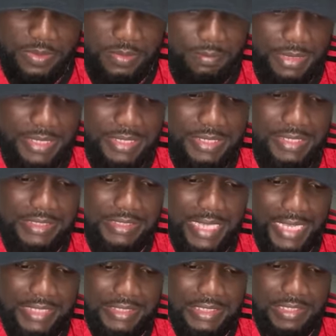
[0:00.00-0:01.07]
Me
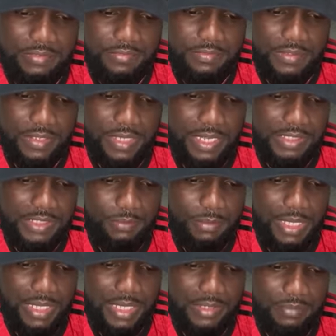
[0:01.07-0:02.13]
indecisive. A
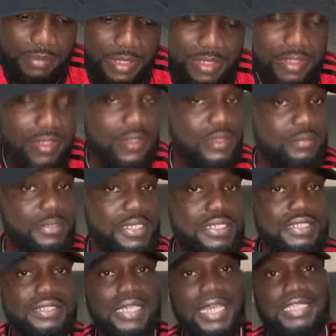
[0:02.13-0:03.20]
Jamaican man, me
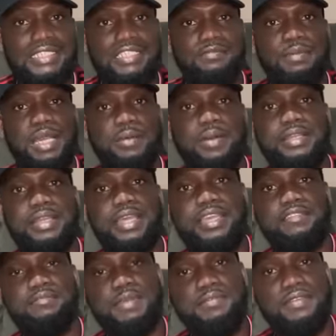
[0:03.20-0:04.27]
indecisive, me I wonder
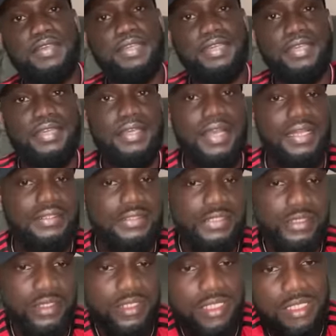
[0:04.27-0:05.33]
if me fi
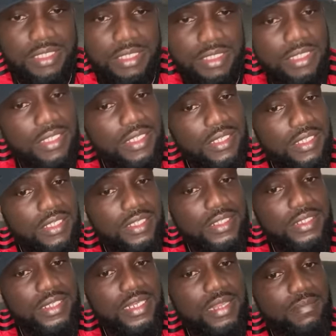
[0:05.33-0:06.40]
continue
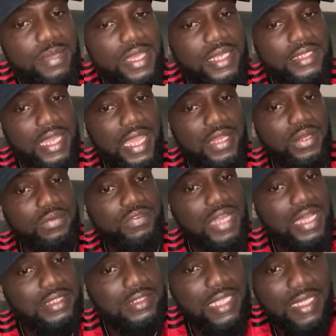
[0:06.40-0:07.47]
the debate I love
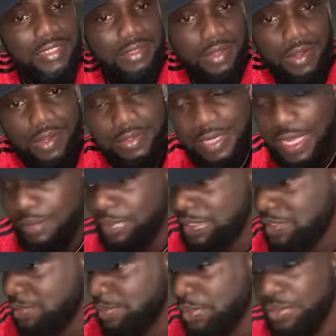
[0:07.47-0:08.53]
last night. Oh, no, I'm a
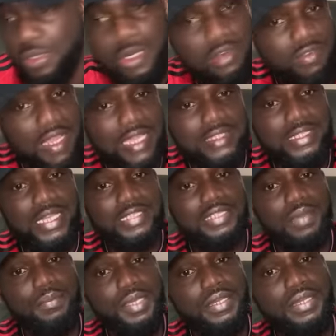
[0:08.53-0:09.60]
simple, you love last night
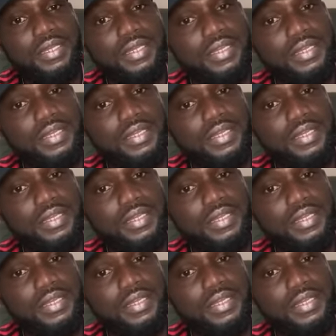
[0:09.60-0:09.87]
topic?